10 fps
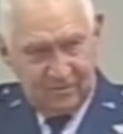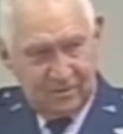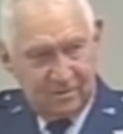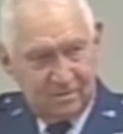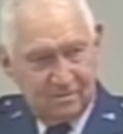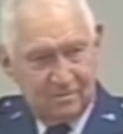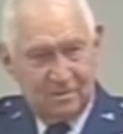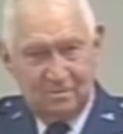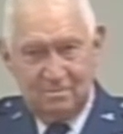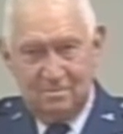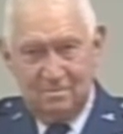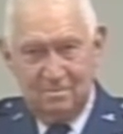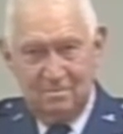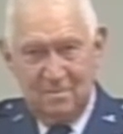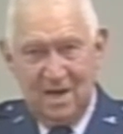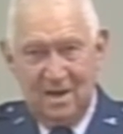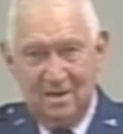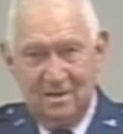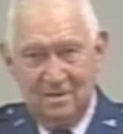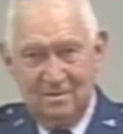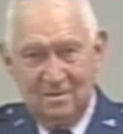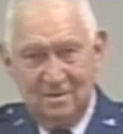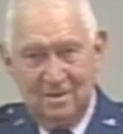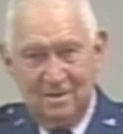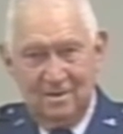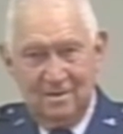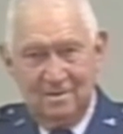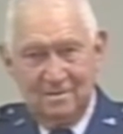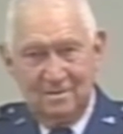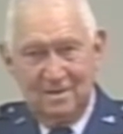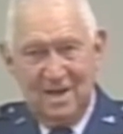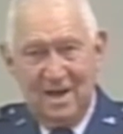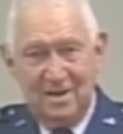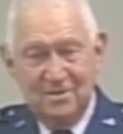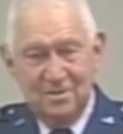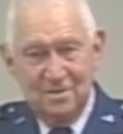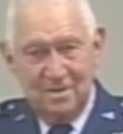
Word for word: with, with my, uh, lice.